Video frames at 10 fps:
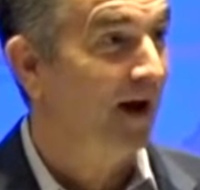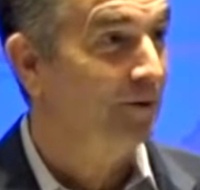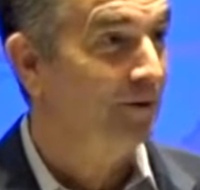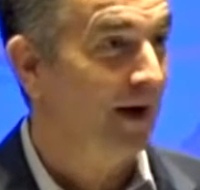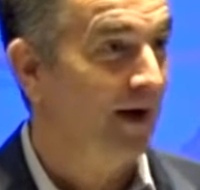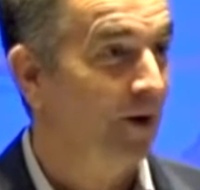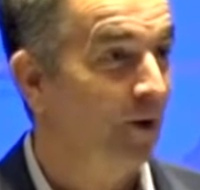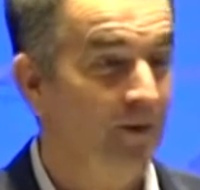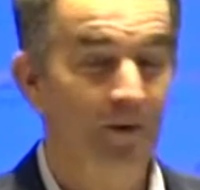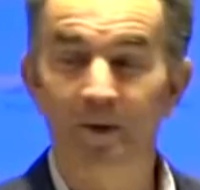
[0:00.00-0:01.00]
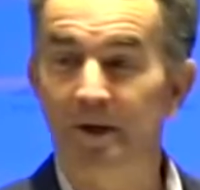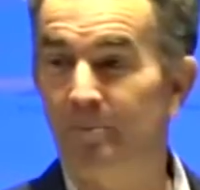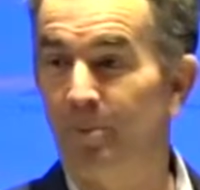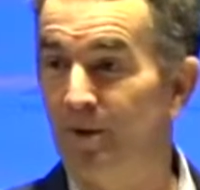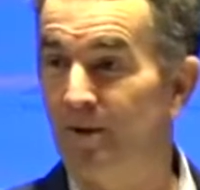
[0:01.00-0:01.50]
as a doctor, I
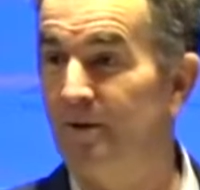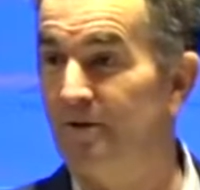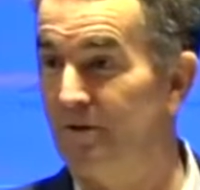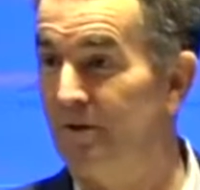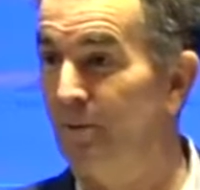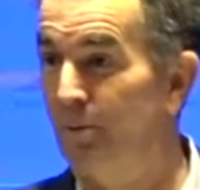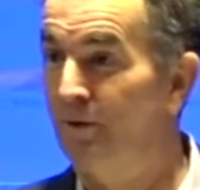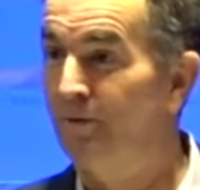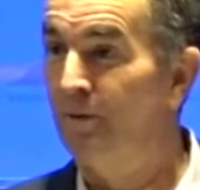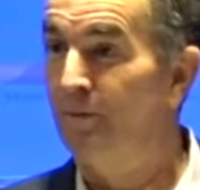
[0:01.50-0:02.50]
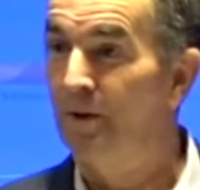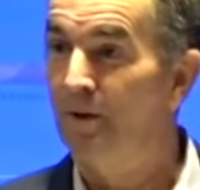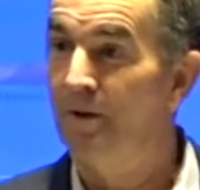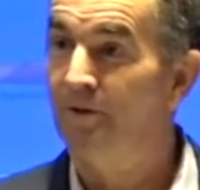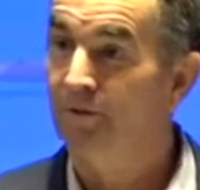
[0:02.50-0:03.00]
hope that we can put this in the
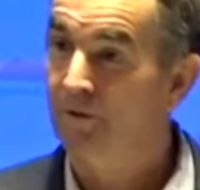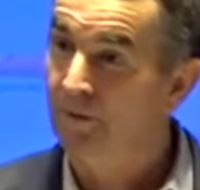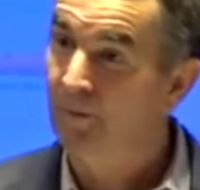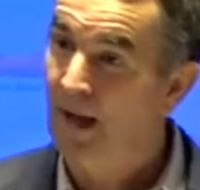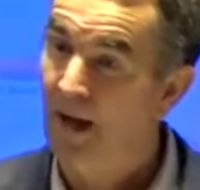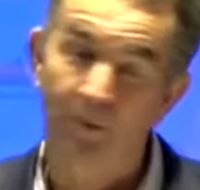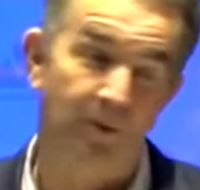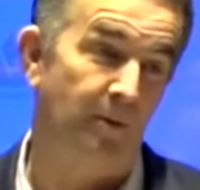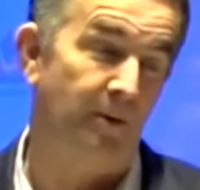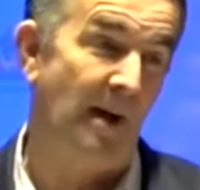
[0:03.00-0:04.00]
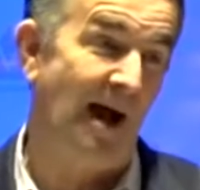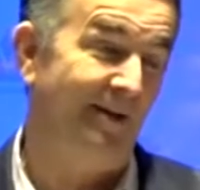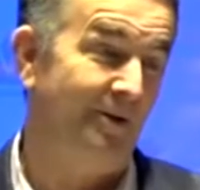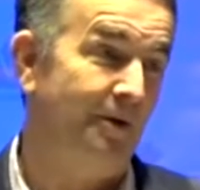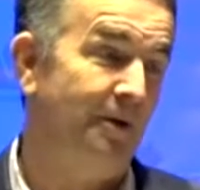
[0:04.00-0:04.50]
rearview mirror soon. But I
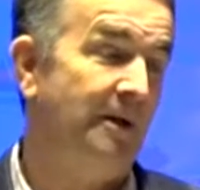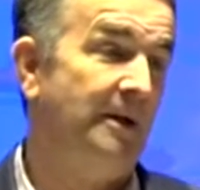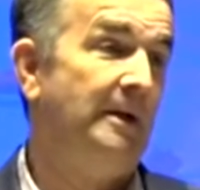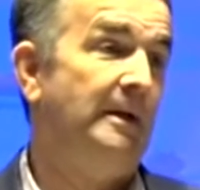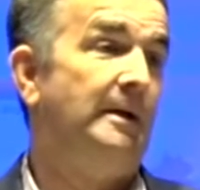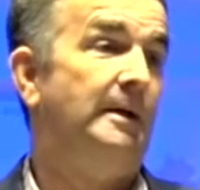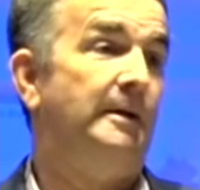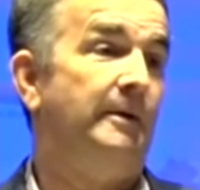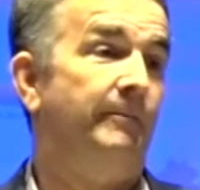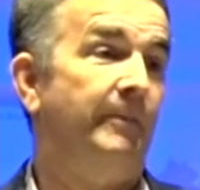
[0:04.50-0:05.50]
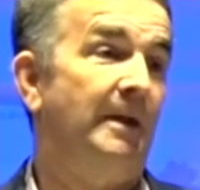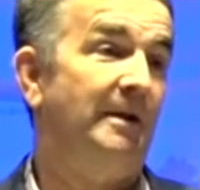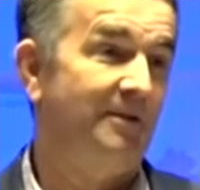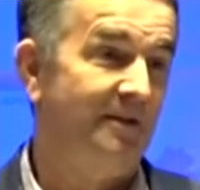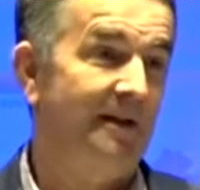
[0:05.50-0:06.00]
would remind you
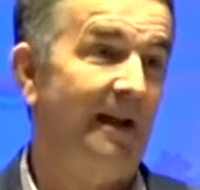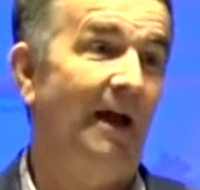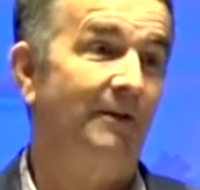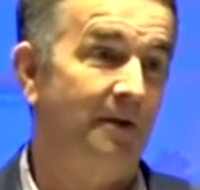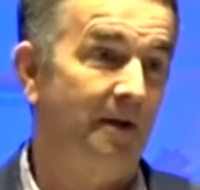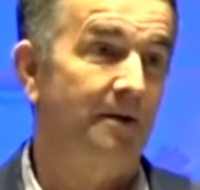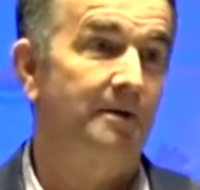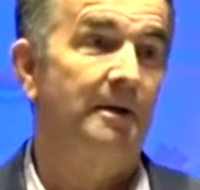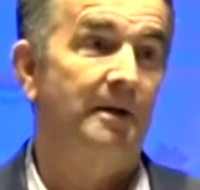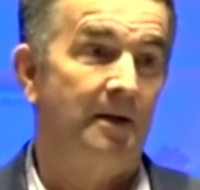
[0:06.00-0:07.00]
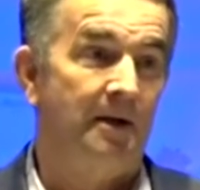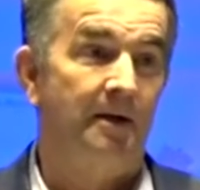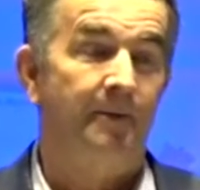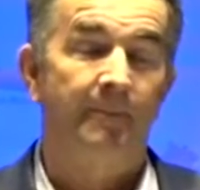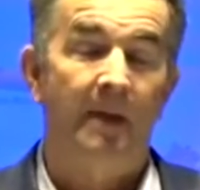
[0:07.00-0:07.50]
that it's still out there.
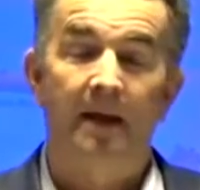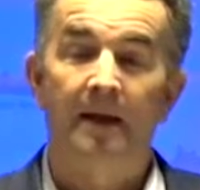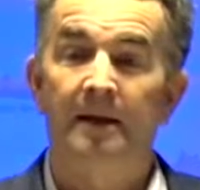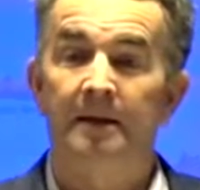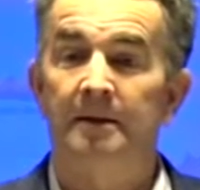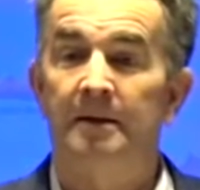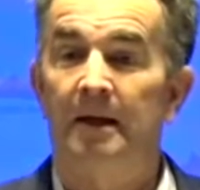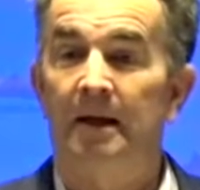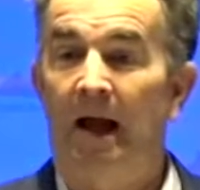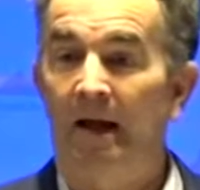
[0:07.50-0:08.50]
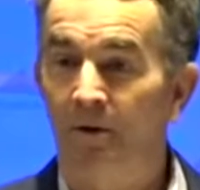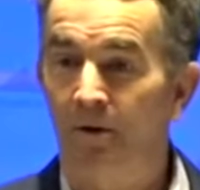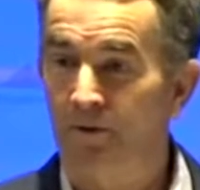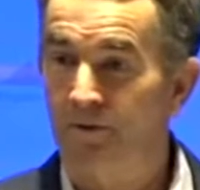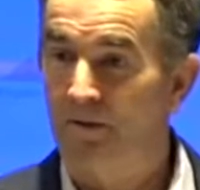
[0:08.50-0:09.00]
And
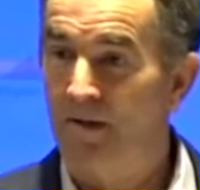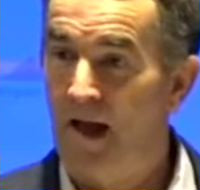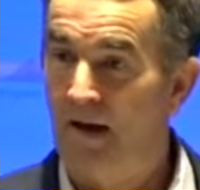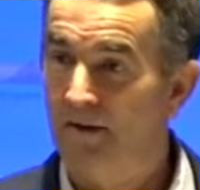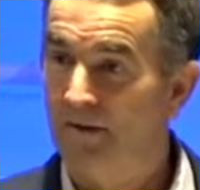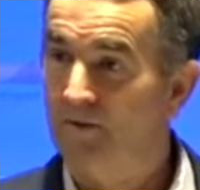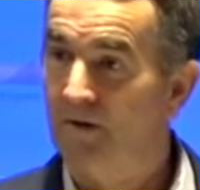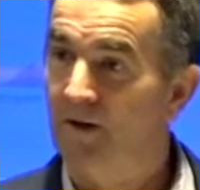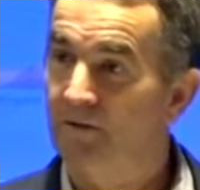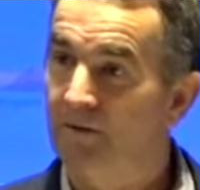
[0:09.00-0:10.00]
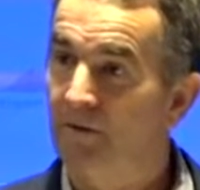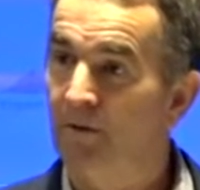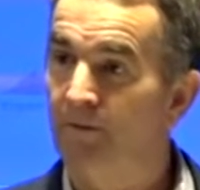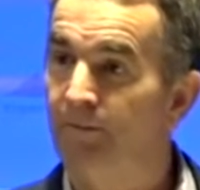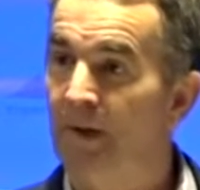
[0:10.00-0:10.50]
I know there's a lot of
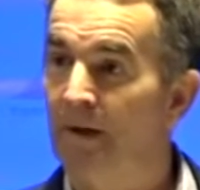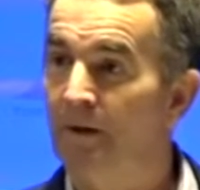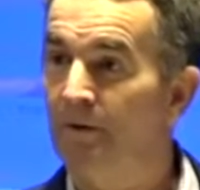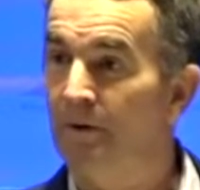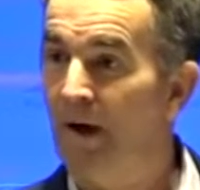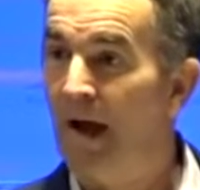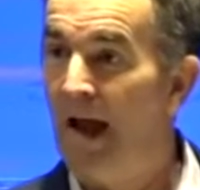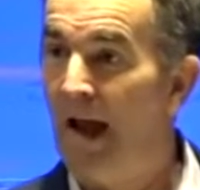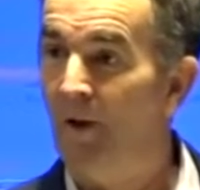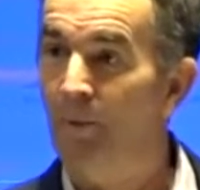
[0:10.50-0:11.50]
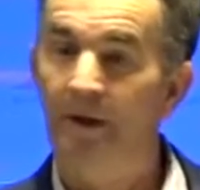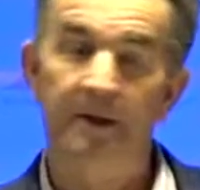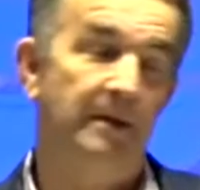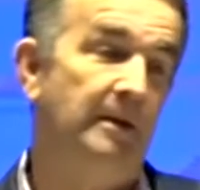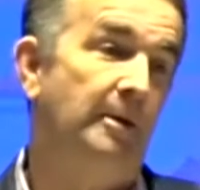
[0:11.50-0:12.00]
discussion on,
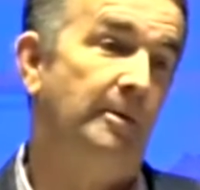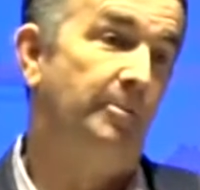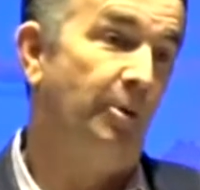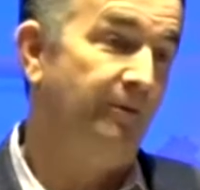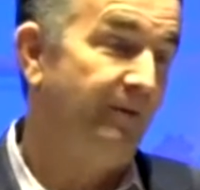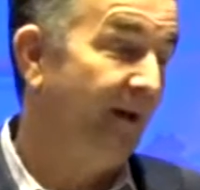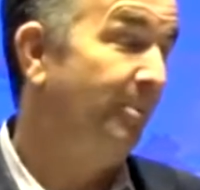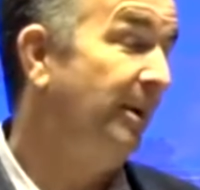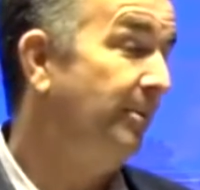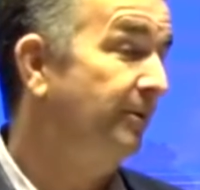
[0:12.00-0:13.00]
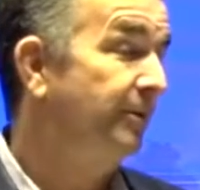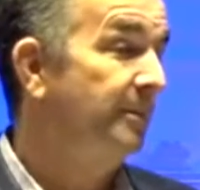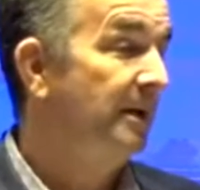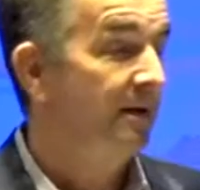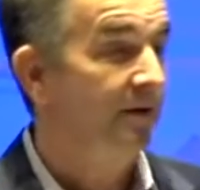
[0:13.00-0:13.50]
how we prevent
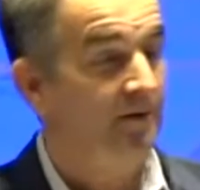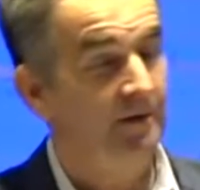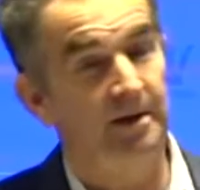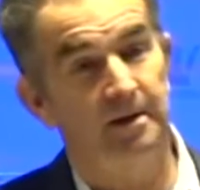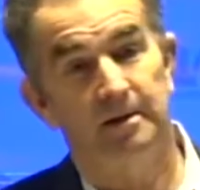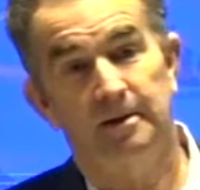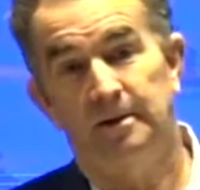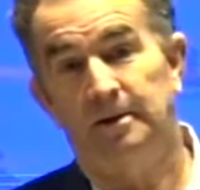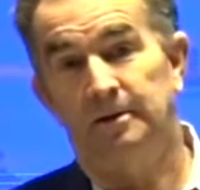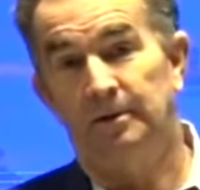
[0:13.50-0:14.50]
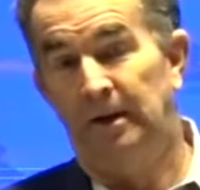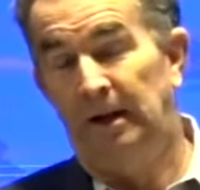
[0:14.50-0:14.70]
people from getting sick